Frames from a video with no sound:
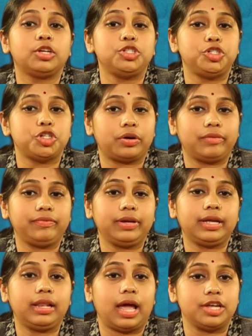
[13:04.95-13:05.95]

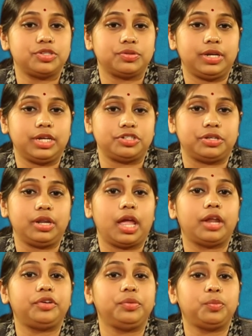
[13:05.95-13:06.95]
Geographical isolation
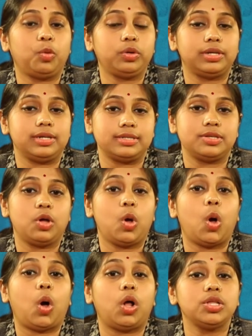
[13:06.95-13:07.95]
and remoteness
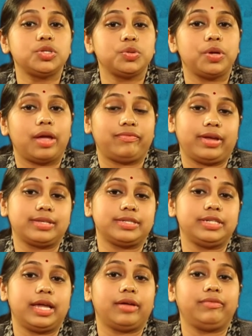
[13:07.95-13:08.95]
also affects
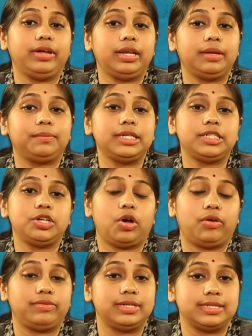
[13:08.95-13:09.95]
the availability
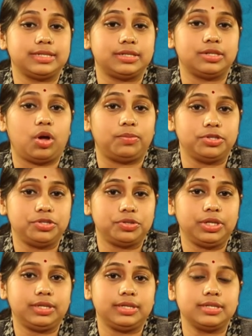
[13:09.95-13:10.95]
of digital
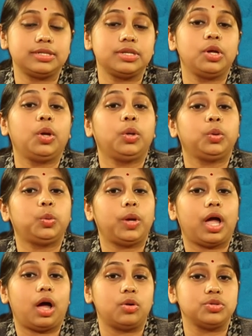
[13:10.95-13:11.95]
opportunities to
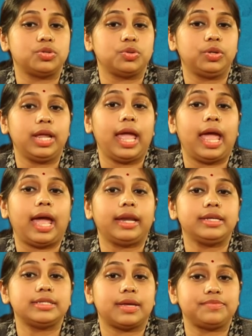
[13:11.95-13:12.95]
a household
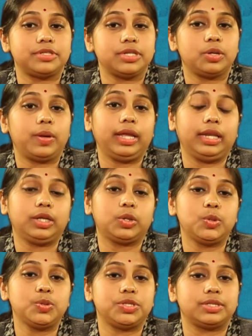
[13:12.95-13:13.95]
and the subsequent
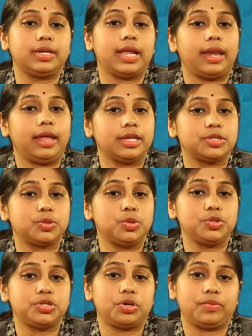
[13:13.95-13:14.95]
inclusion and
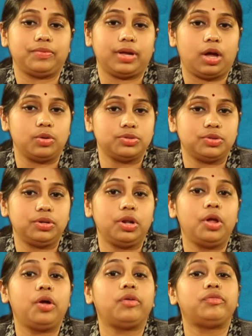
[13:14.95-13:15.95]
exclusion of a household
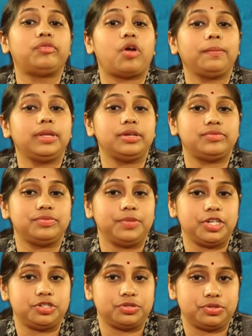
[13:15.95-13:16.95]
from the
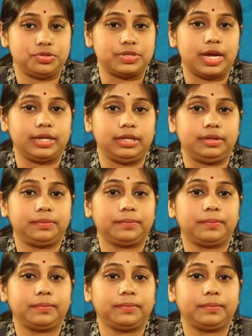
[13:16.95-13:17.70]
information society.